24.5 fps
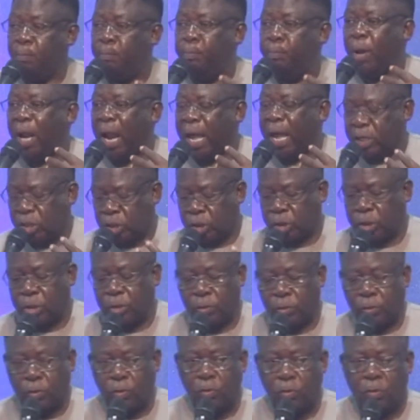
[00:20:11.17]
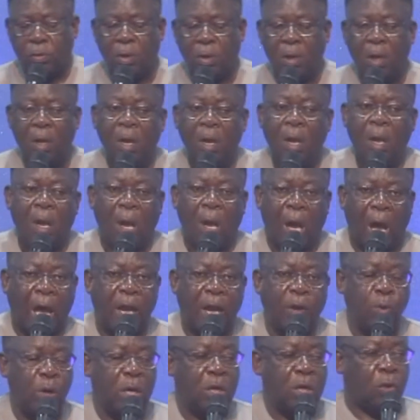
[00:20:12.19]
bless you
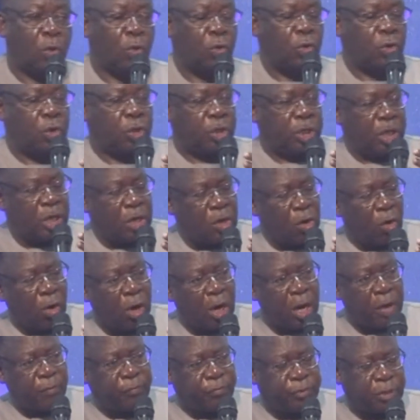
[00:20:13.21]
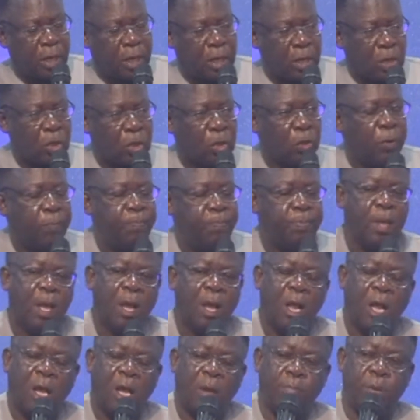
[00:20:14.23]
and will continue lifting you
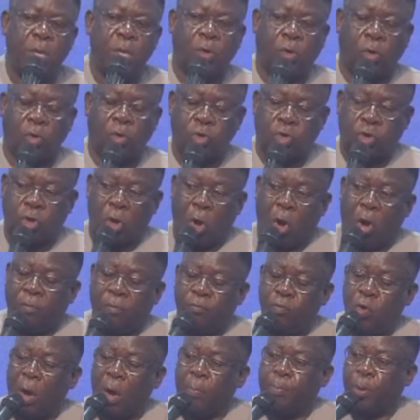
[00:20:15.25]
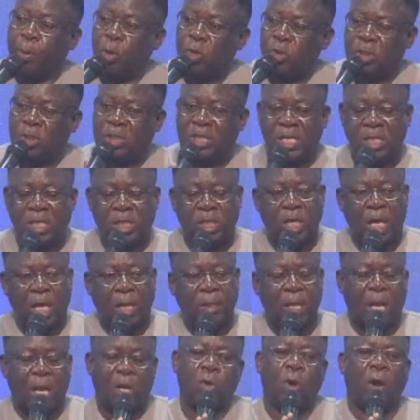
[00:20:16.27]
because of your
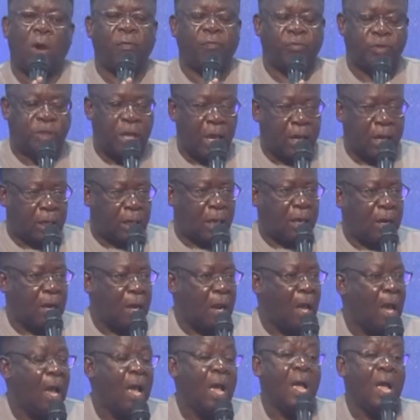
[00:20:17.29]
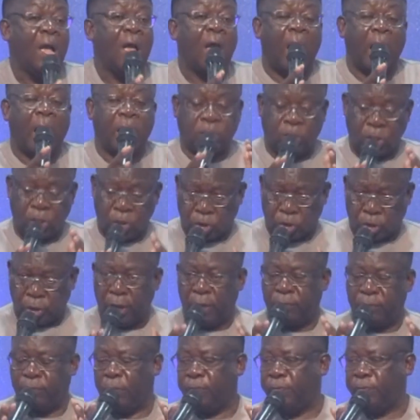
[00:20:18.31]
position that you have taken as a
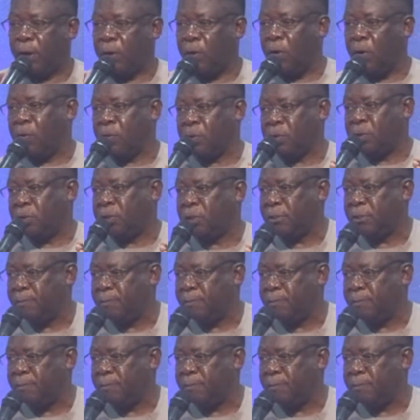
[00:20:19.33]
slave of the Lord.